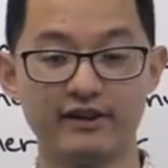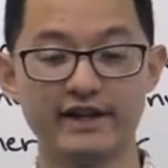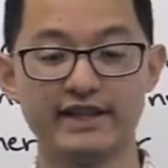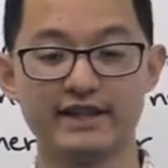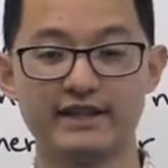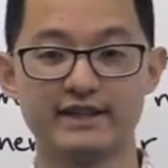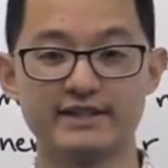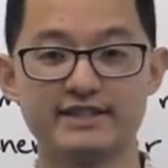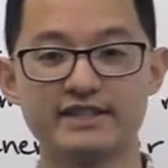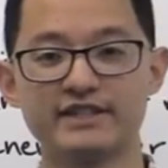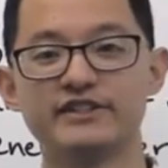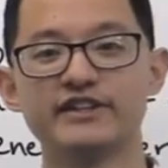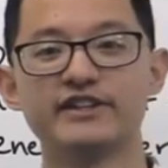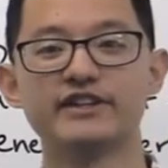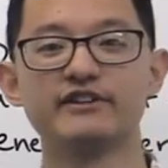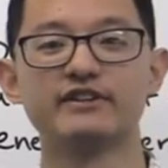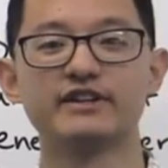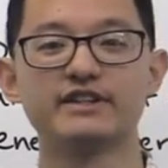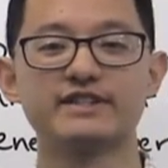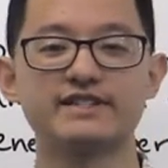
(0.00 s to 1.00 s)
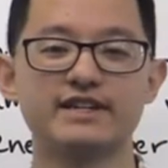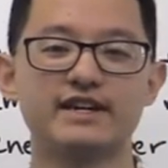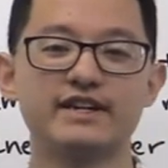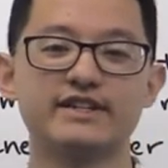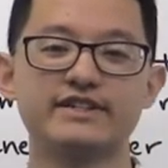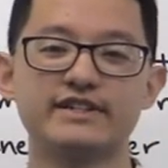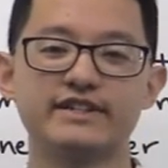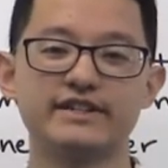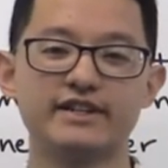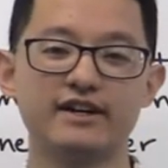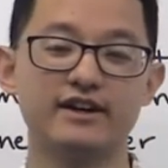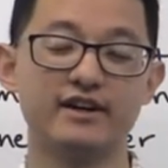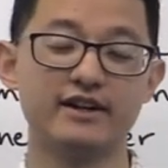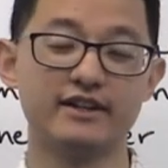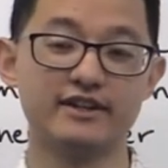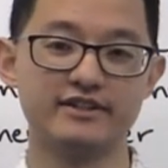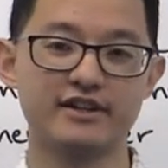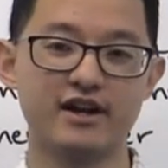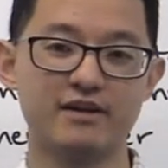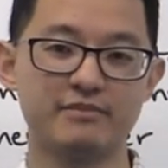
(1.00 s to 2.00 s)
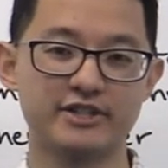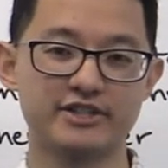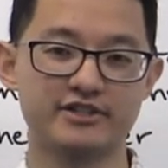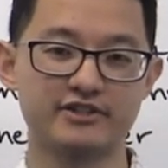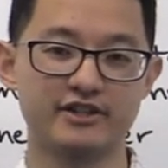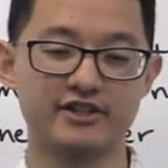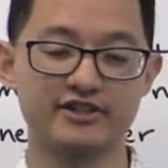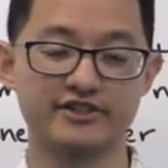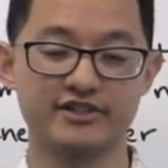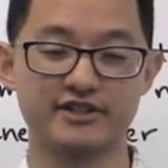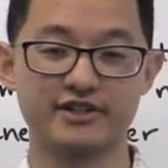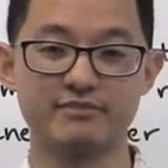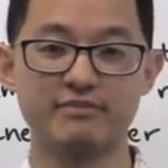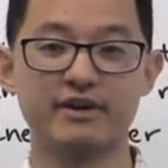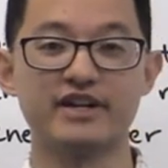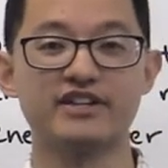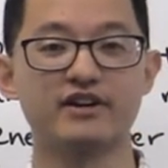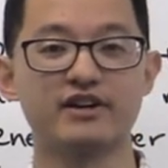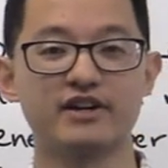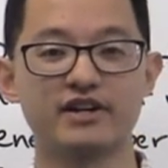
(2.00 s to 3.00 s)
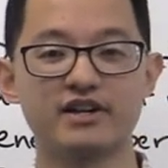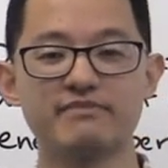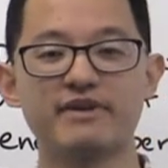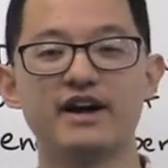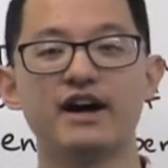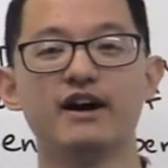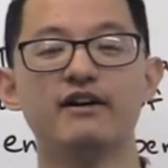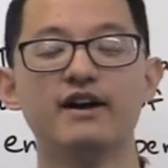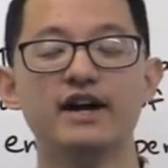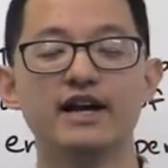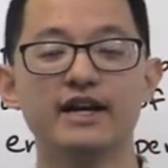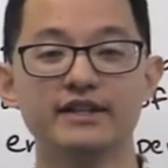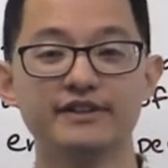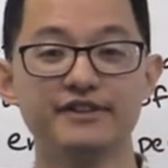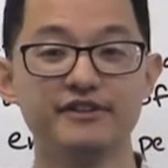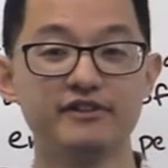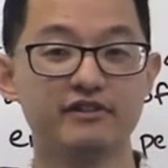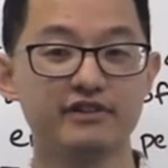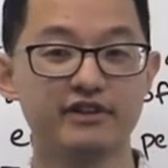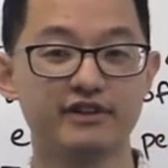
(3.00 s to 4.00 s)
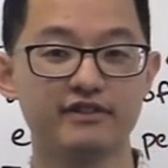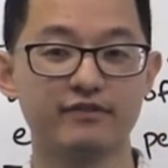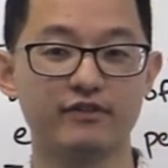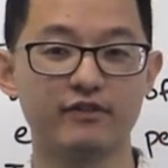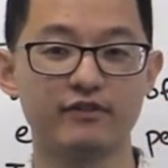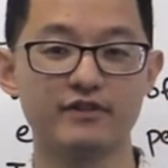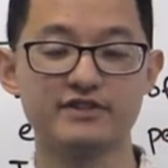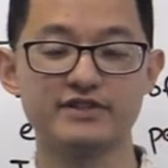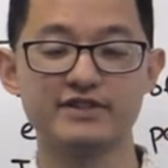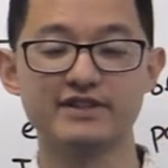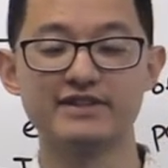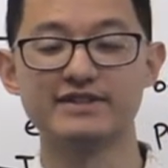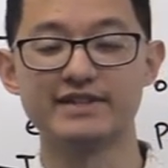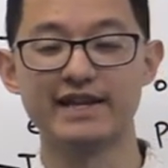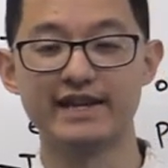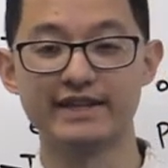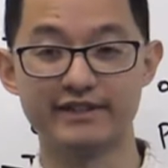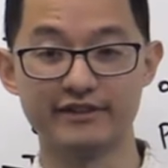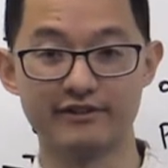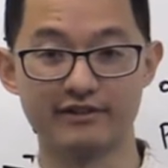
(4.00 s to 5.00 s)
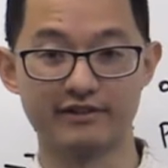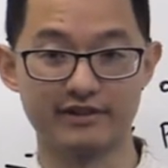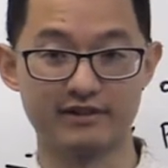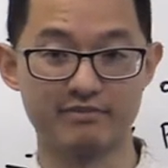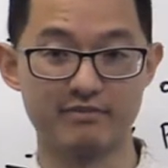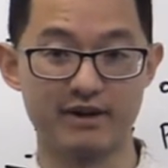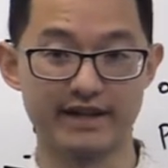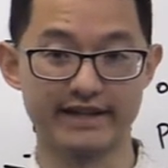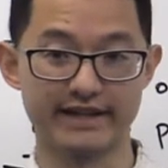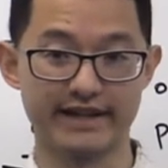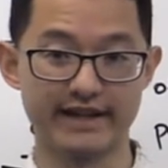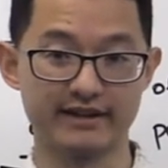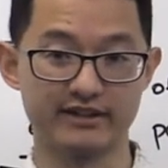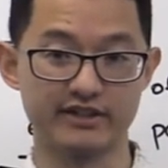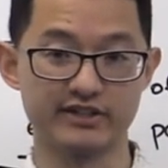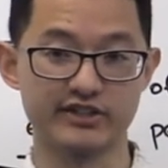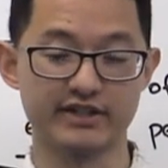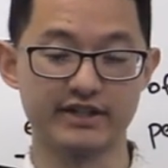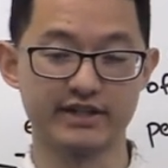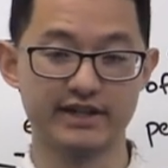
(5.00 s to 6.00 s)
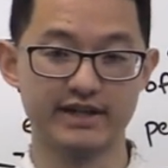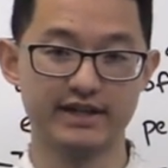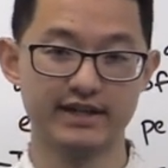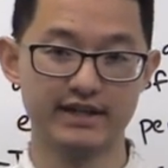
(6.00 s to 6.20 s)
All right, let's continue our discussion on atomic structure by talking about nuclear forces and nuclear binding energy.